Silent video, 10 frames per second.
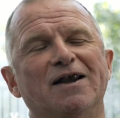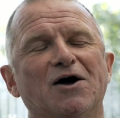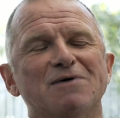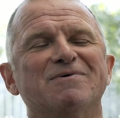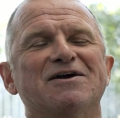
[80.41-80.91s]
And
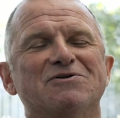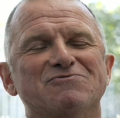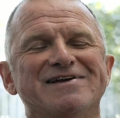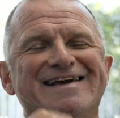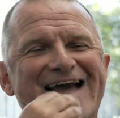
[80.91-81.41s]
I'm going to
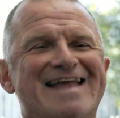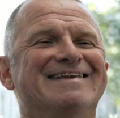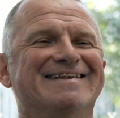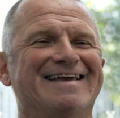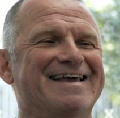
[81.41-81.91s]

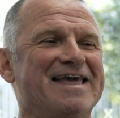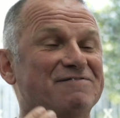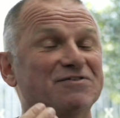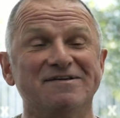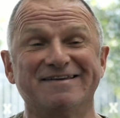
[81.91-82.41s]
recant,
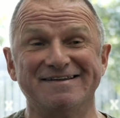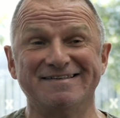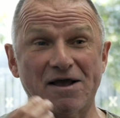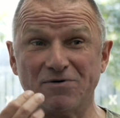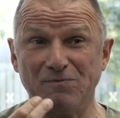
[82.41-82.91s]
even though it's going to
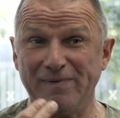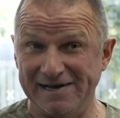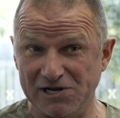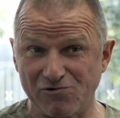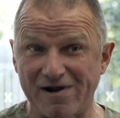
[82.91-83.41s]
sound
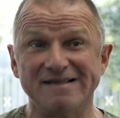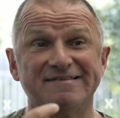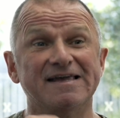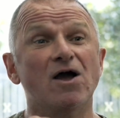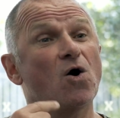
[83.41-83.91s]
completely
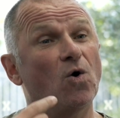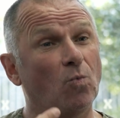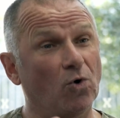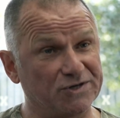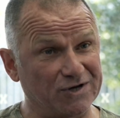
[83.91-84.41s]
crazy,
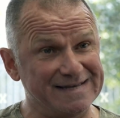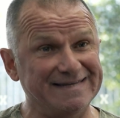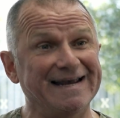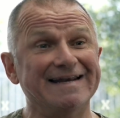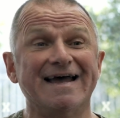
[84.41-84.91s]
what I
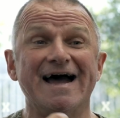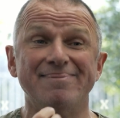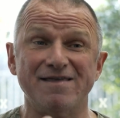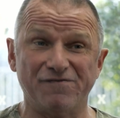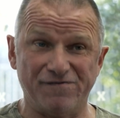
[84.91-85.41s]
did
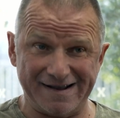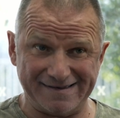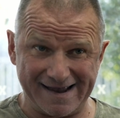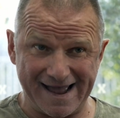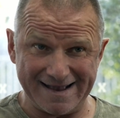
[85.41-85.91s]
and the
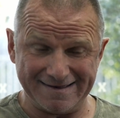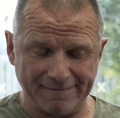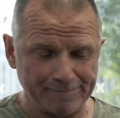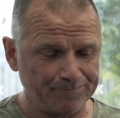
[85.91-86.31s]
effect it had.